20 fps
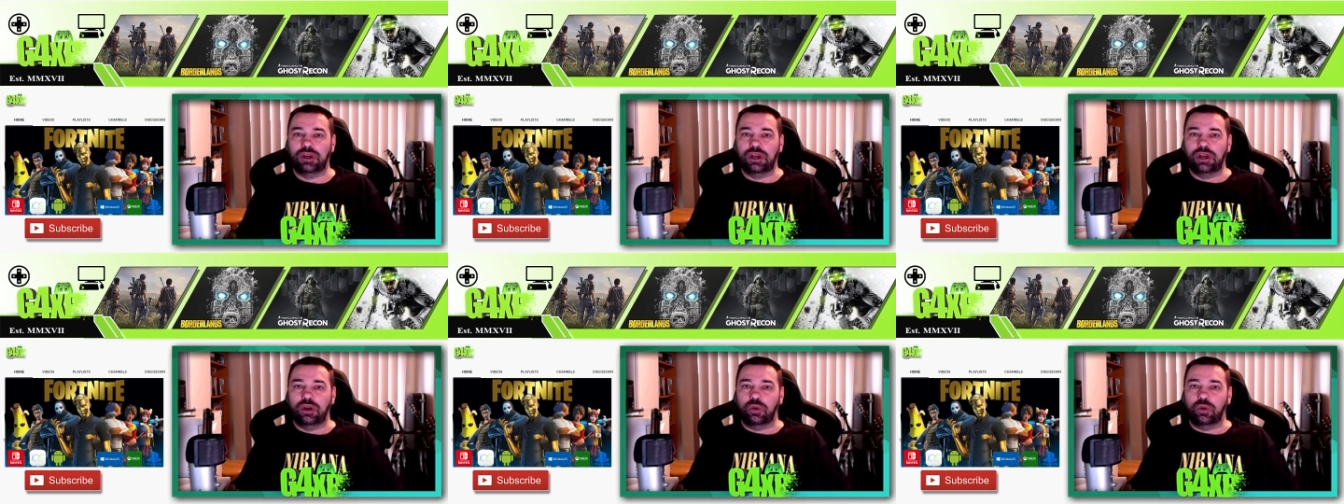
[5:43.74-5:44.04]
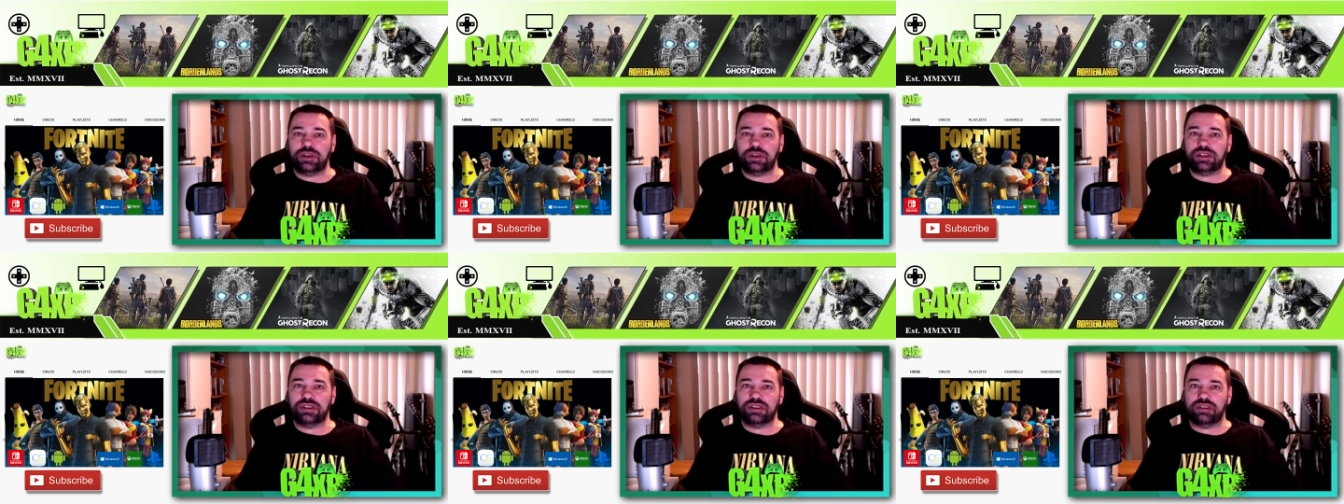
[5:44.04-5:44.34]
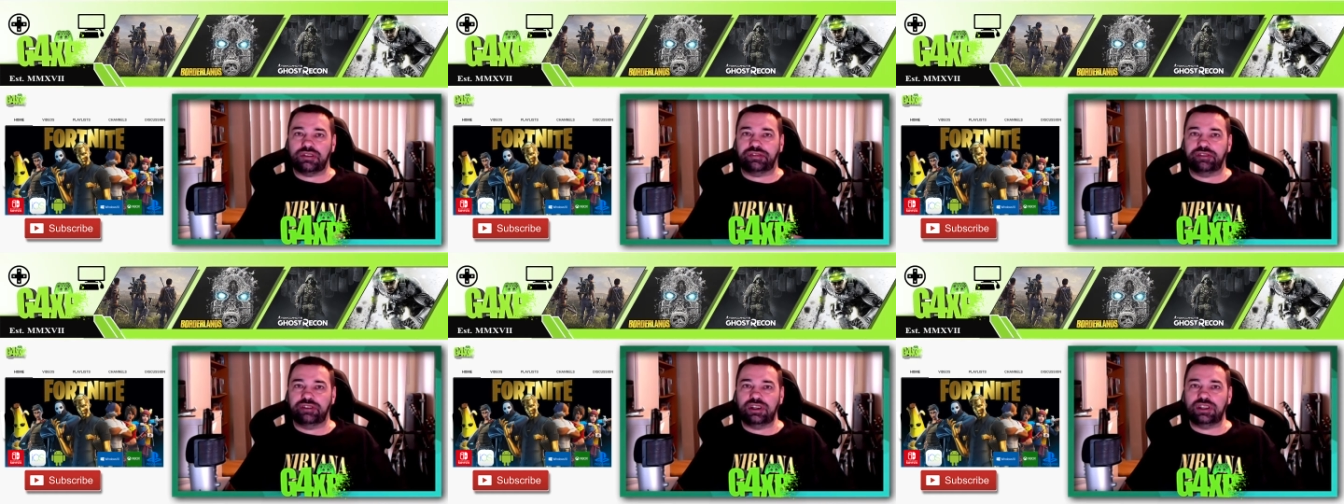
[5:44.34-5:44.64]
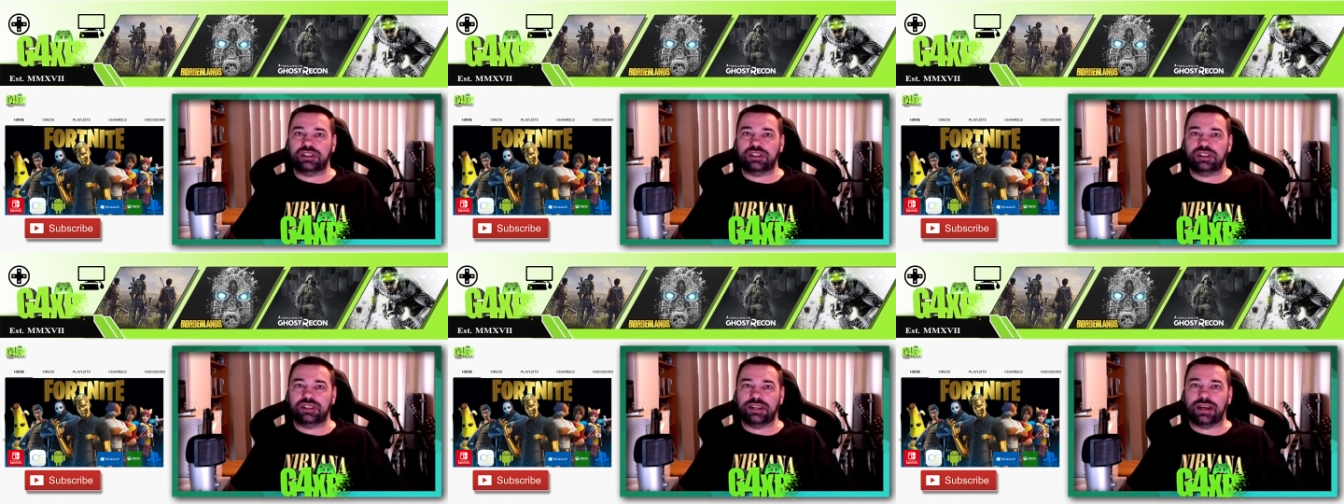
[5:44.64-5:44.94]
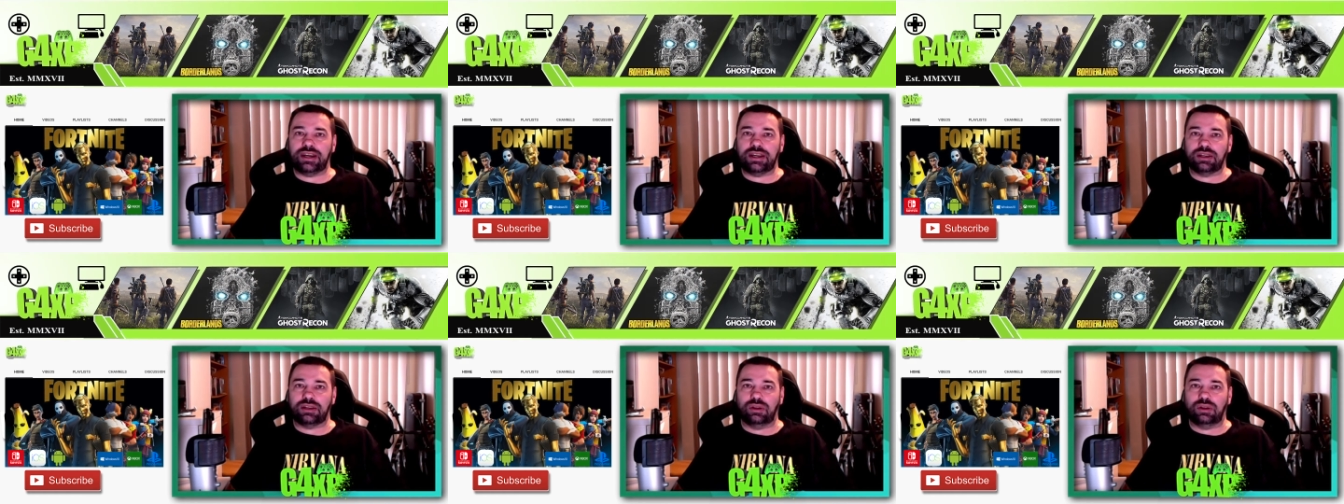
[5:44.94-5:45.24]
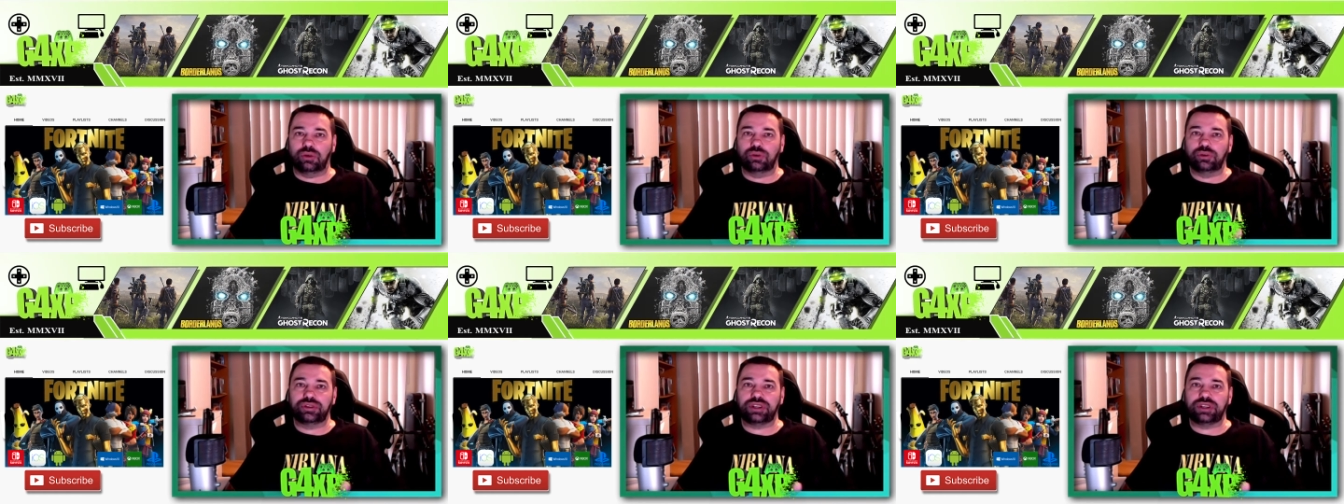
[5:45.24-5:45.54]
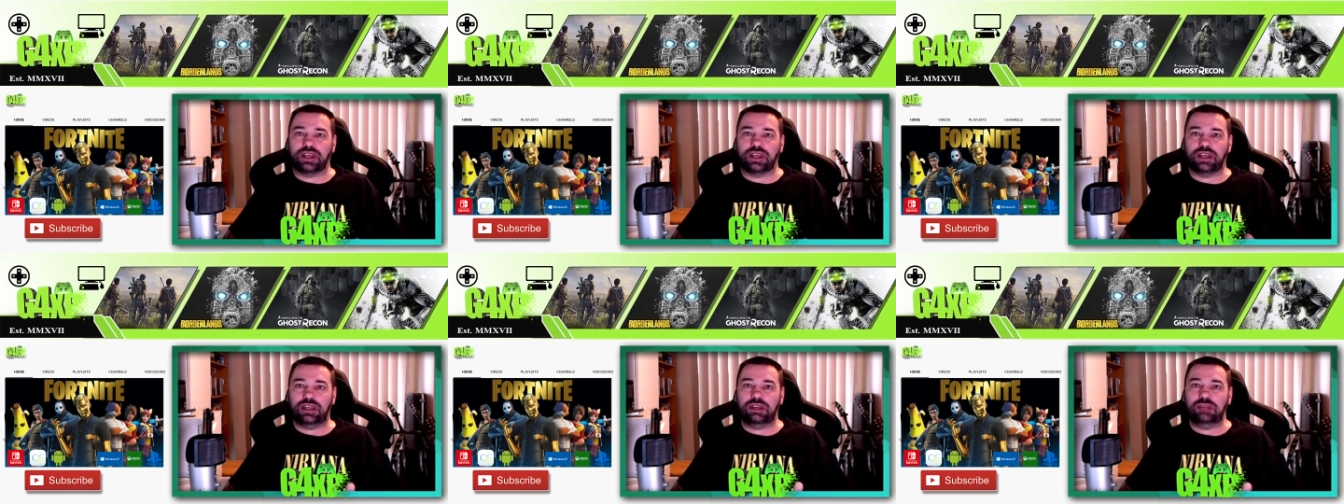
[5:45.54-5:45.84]
which is a free to
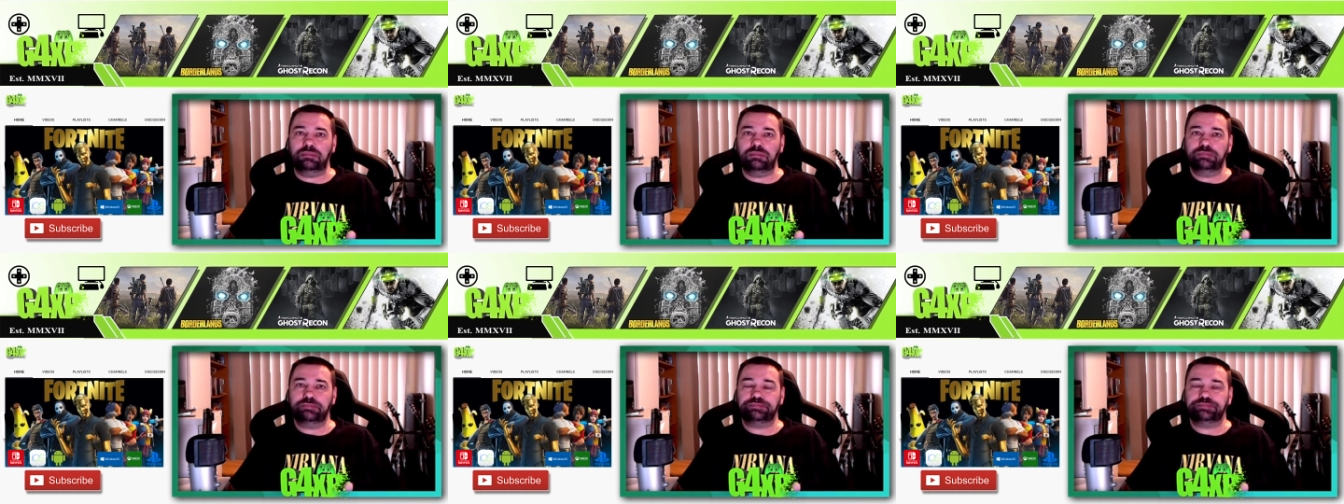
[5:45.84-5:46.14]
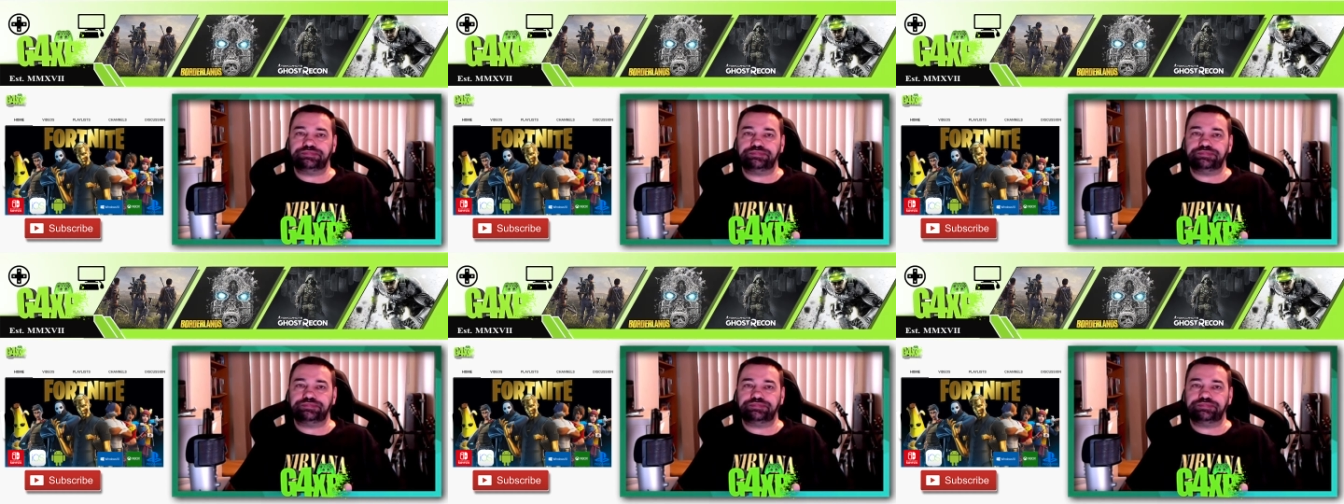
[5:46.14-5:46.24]
download game